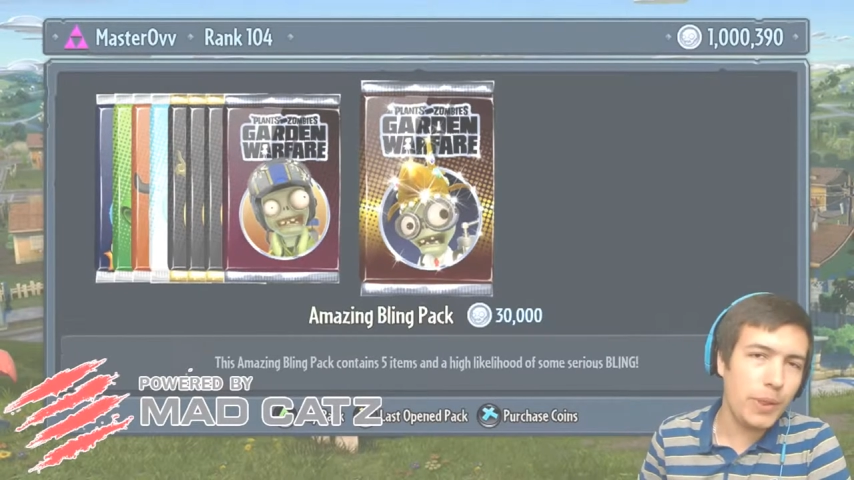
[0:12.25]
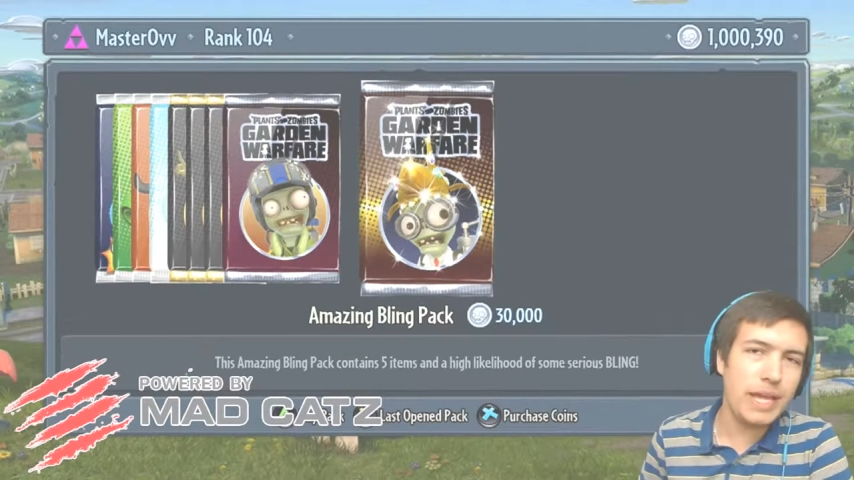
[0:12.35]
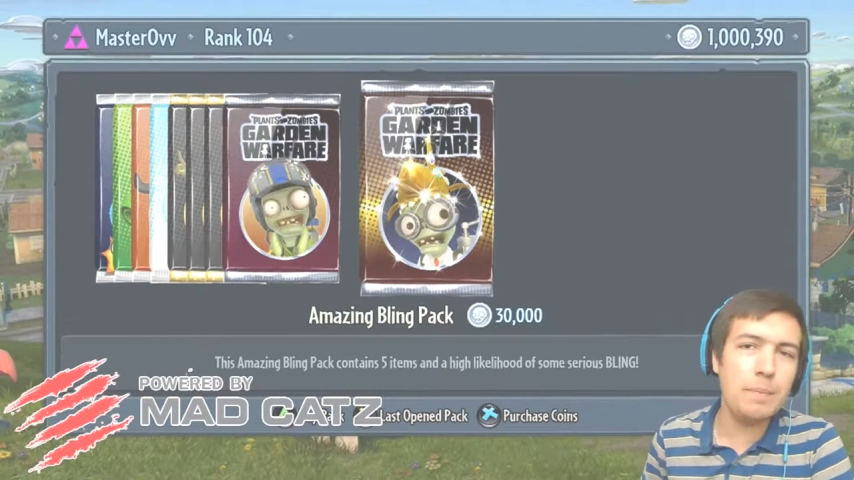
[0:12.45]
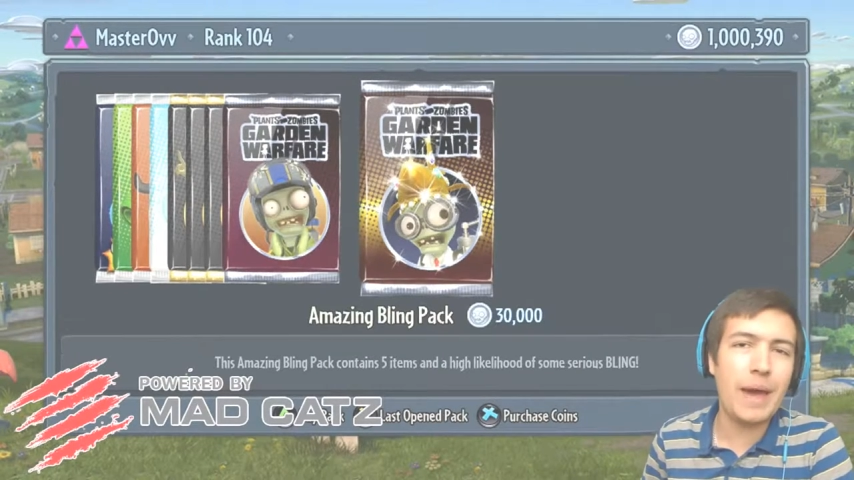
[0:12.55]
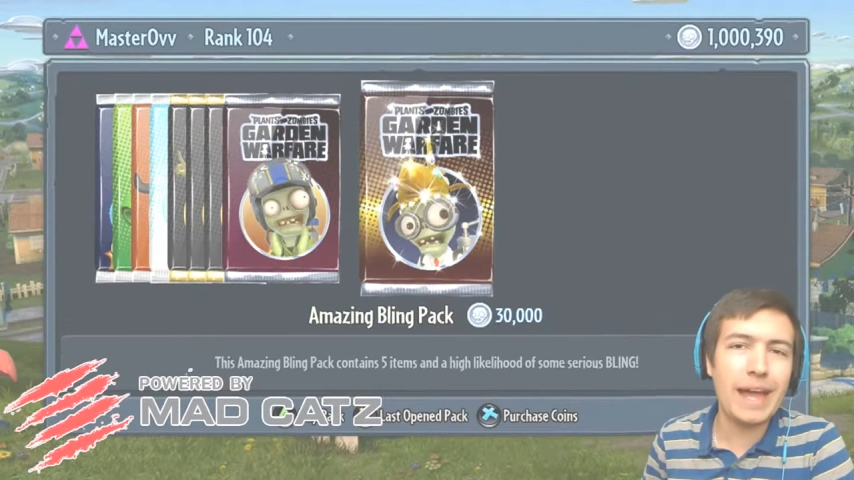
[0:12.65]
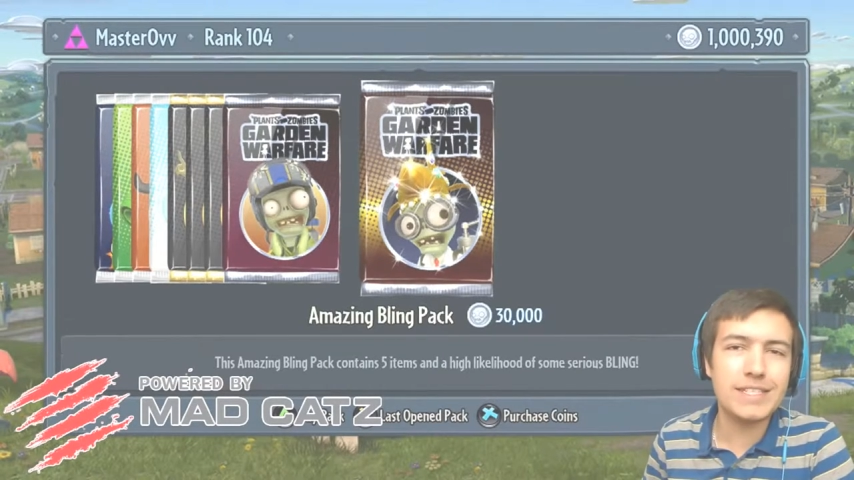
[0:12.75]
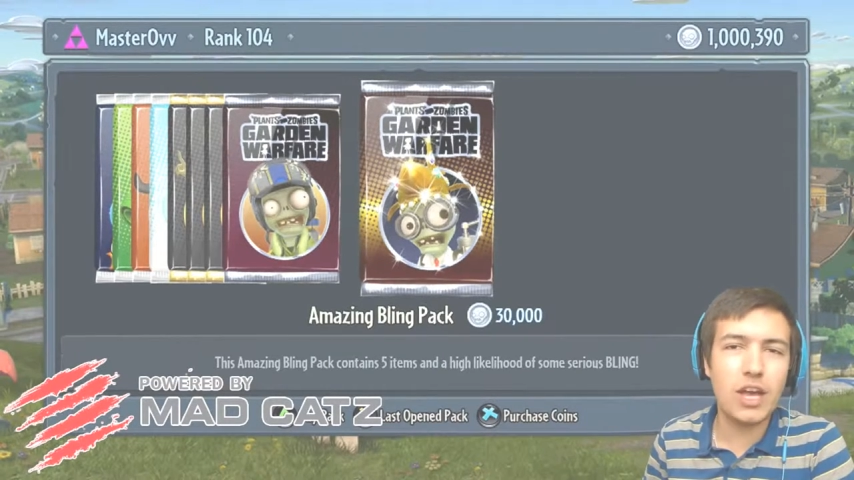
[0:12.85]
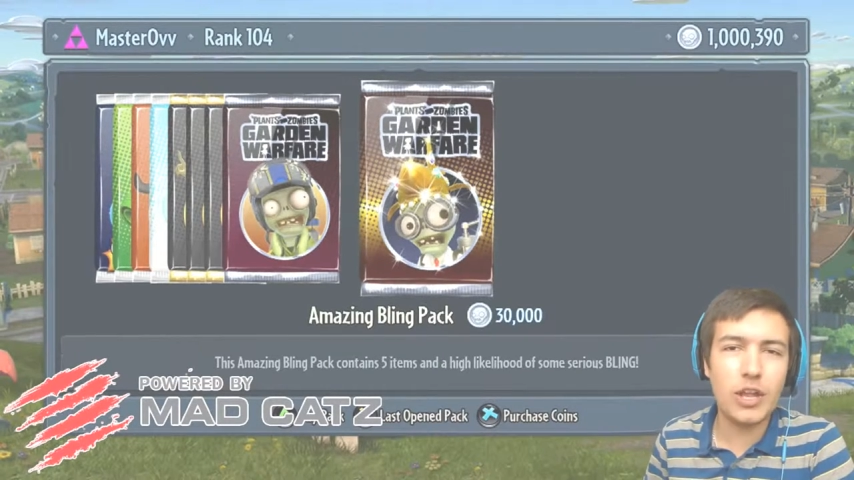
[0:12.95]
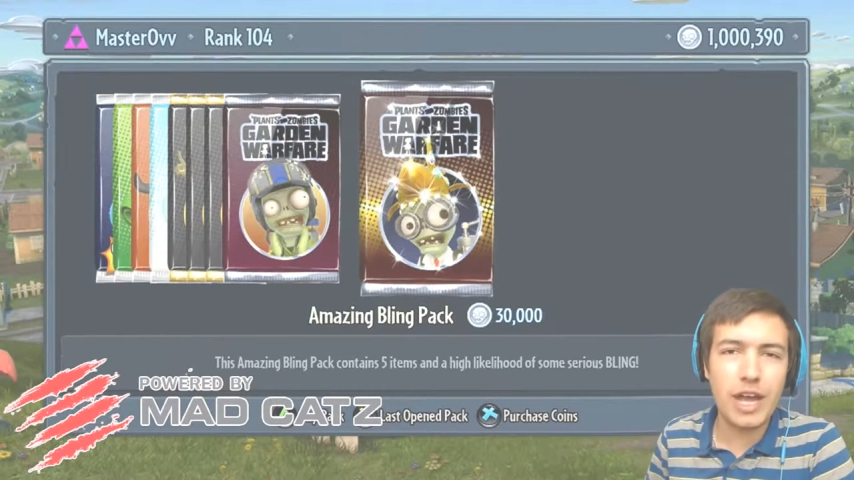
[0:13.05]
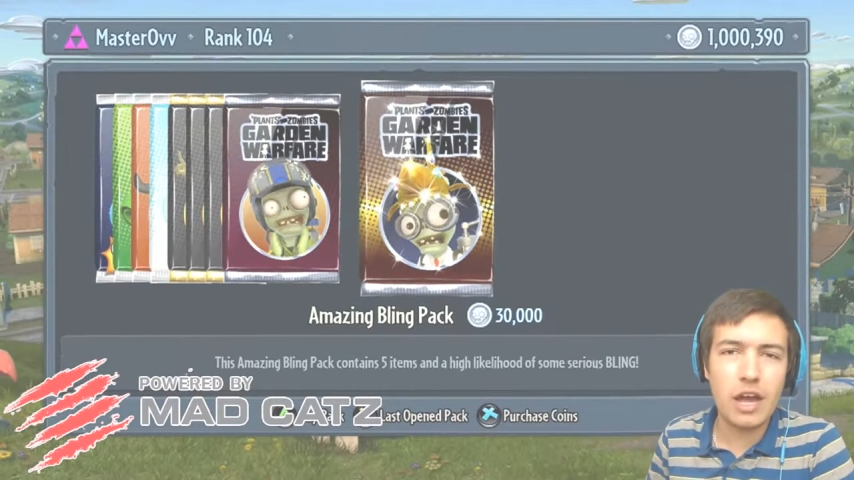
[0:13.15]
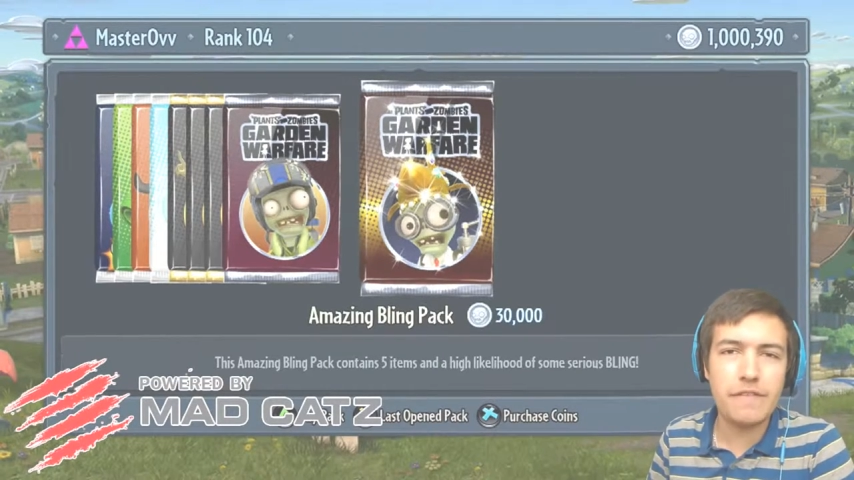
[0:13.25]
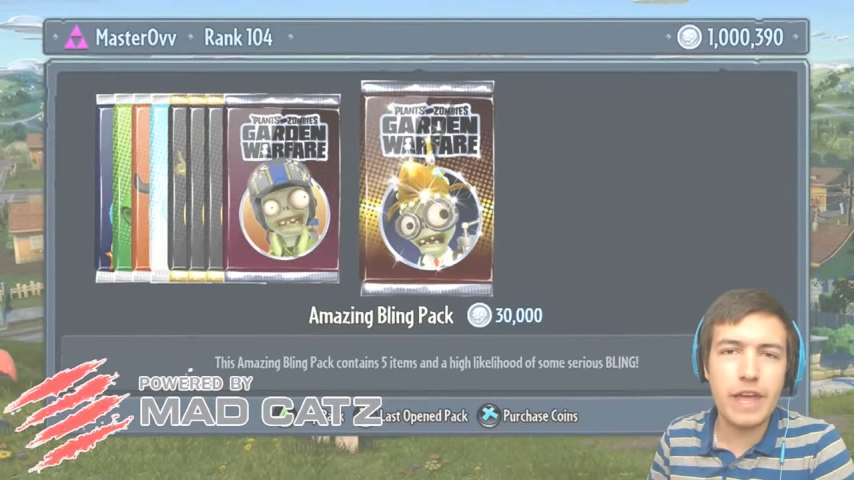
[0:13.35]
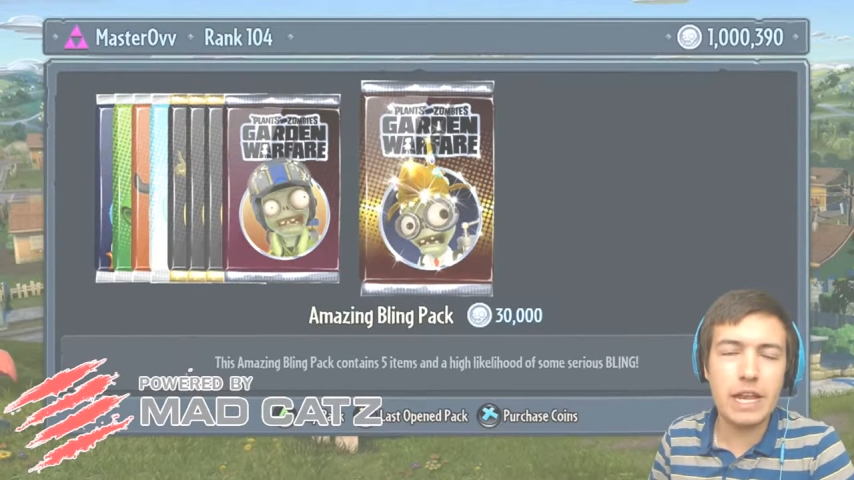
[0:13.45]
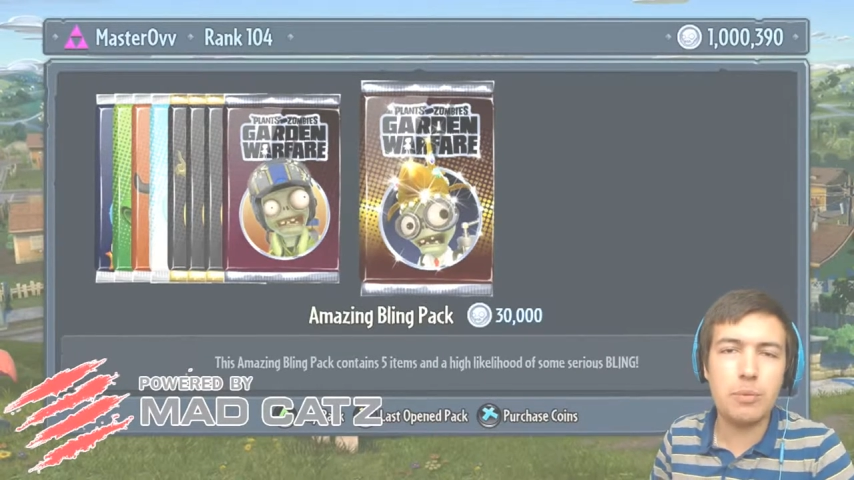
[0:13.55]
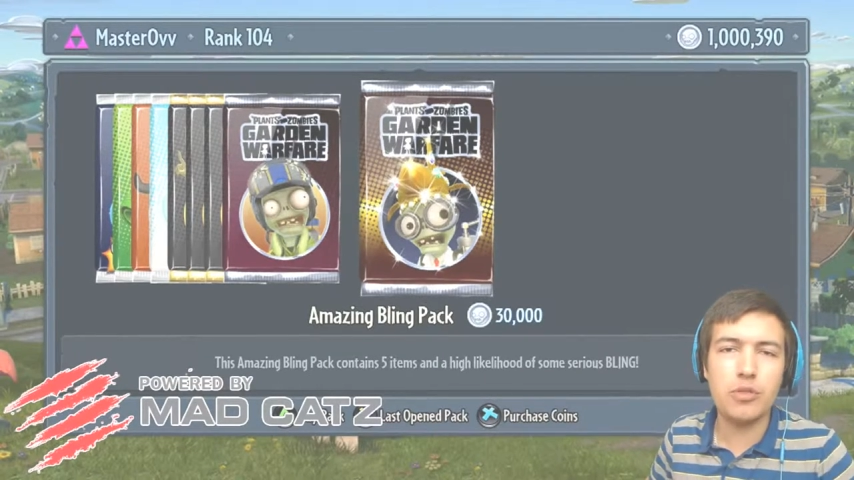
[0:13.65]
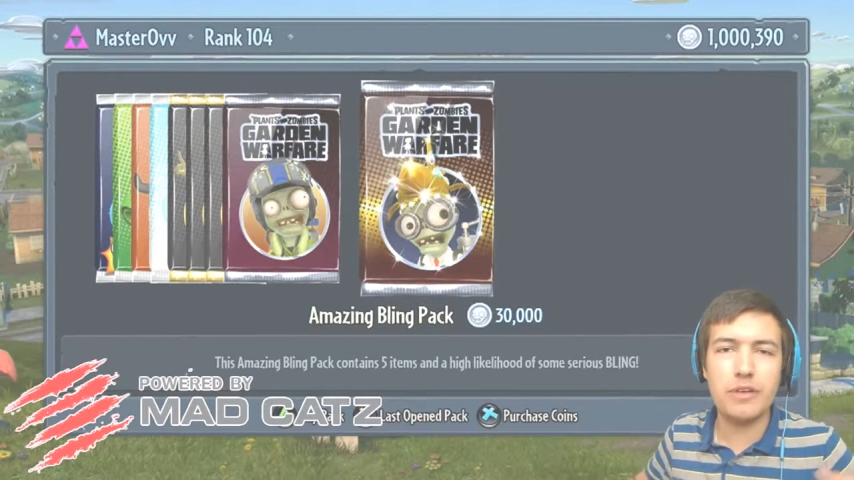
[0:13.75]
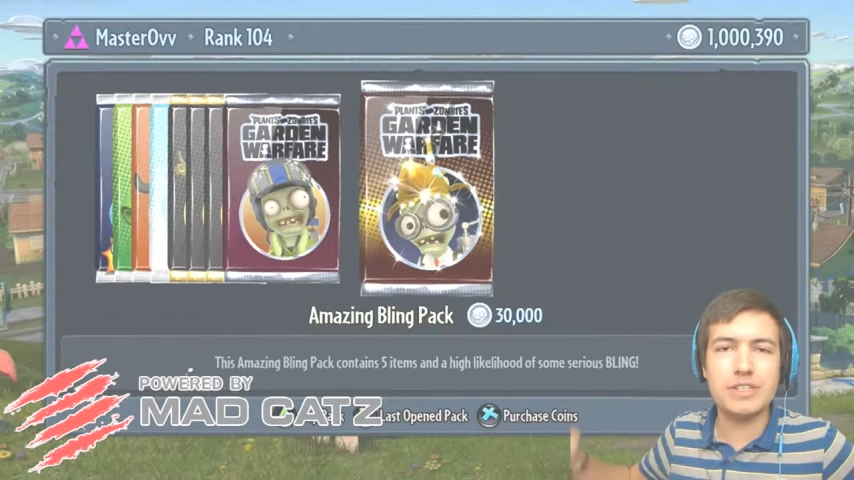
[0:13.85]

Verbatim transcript: bling packs are now available.